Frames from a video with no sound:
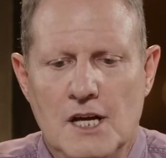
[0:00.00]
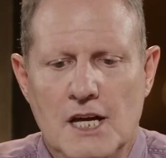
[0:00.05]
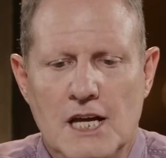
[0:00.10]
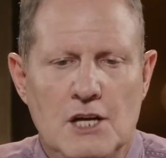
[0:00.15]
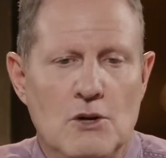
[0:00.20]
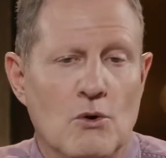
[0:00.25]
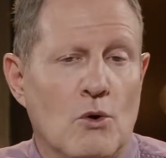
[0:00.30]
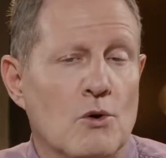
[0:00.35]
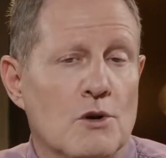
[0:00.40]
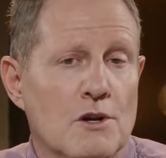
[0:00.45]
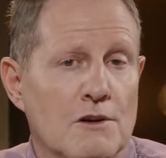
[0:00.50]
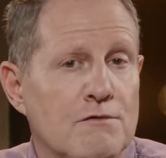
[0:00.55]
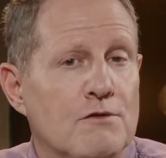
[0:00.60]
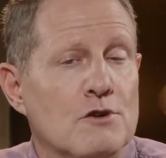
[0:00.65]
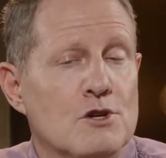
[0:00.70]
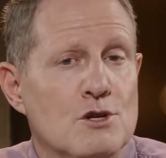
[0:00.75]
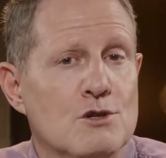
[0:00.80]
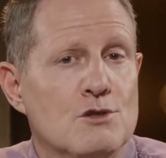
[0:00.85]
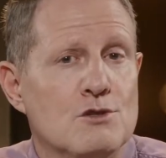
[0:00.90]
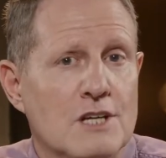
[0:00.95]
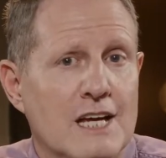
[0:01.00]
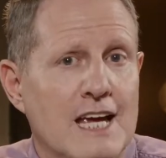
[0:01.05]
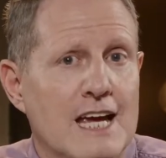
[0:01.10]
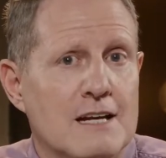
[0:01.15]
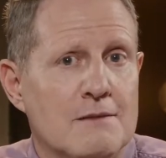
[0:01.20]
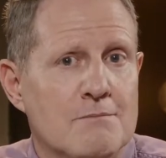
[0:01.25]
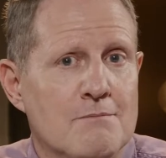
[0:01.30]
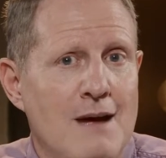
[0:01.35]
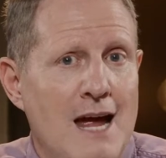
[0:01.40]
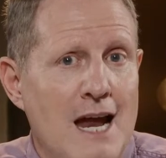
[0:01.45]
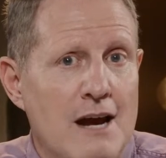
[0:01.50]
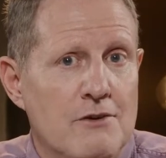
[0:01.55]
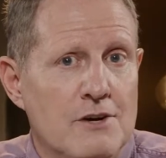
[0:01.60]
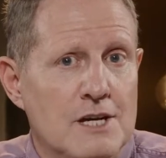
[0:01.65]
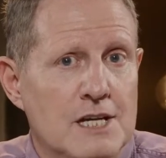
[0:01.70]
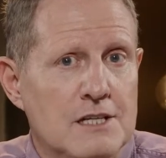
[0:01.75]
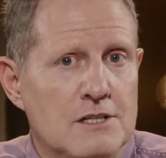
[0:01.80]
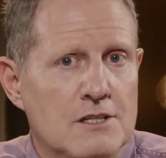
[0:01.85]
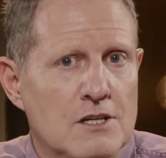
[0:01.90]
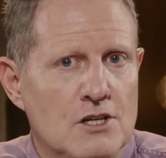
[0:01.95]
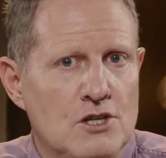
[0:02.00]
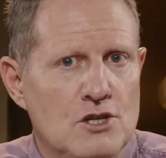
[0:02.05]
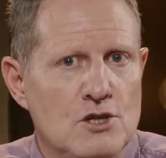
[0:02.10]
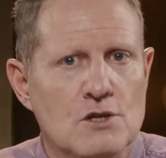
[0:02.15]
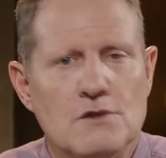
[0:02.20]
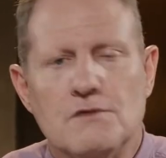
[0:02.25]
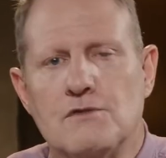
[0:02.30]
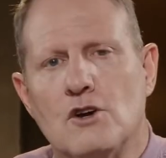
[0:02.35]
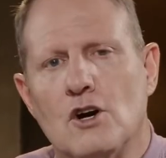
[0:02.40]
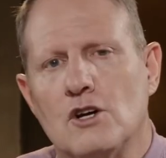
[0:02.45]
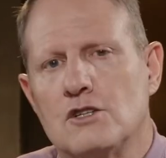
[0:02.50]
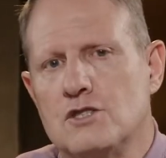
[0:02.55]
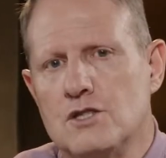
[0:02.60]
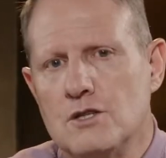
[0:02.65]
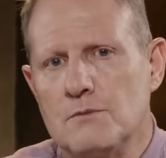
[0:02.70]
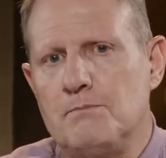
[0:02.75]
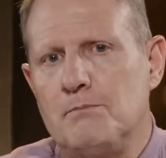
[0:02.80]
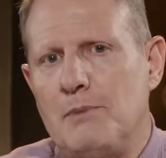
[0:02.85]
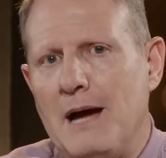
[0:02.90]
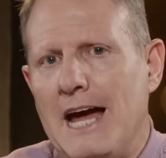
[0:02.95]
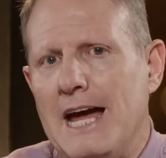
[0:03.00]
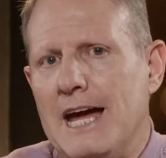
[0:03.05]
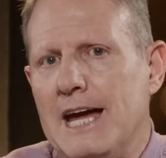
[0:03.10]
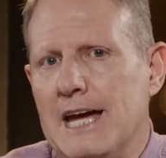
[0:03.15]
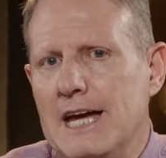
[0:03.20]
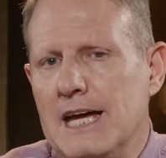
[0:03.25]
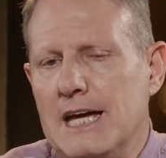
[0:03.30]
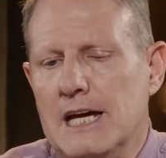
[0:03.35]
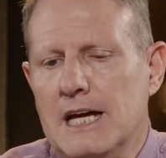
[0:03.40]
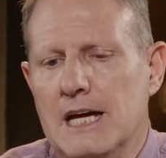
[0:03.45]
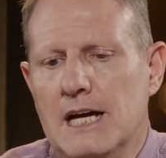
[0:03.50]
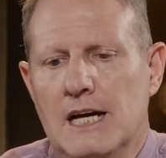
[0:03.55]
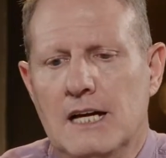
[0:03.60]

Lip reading: in order for you to get married, you've got to pay